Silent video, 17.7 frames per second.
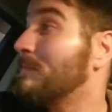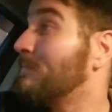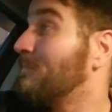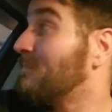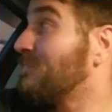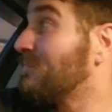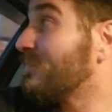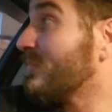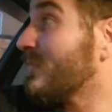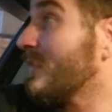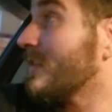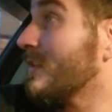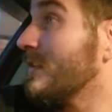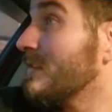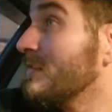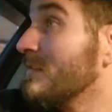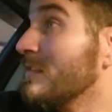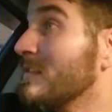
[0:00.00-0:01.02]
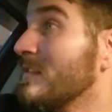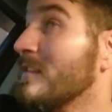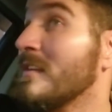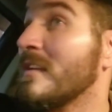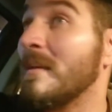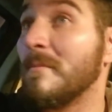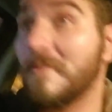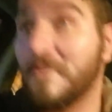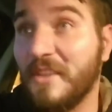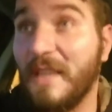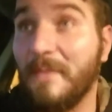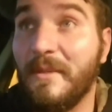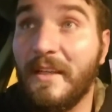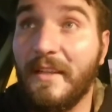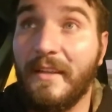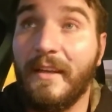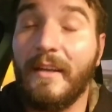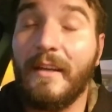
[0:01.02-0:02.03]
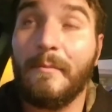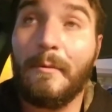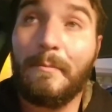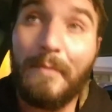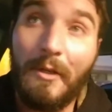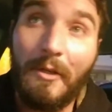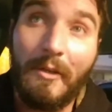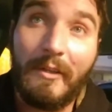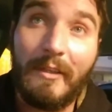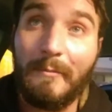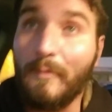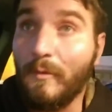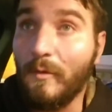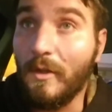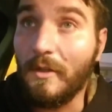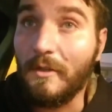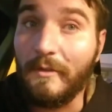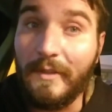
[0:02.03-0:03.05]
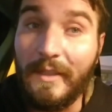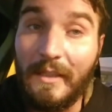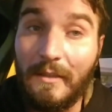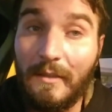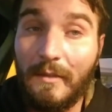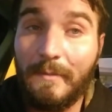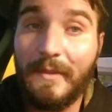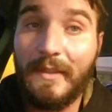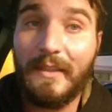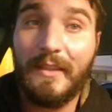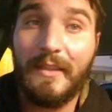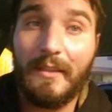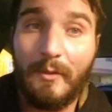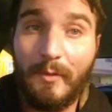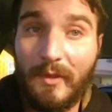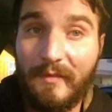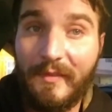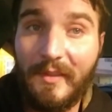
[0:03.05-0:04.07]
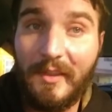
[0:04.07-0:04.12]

I'm gonna drive by there, I'm gonna park, I'm gonna walk around a little bit, get a quick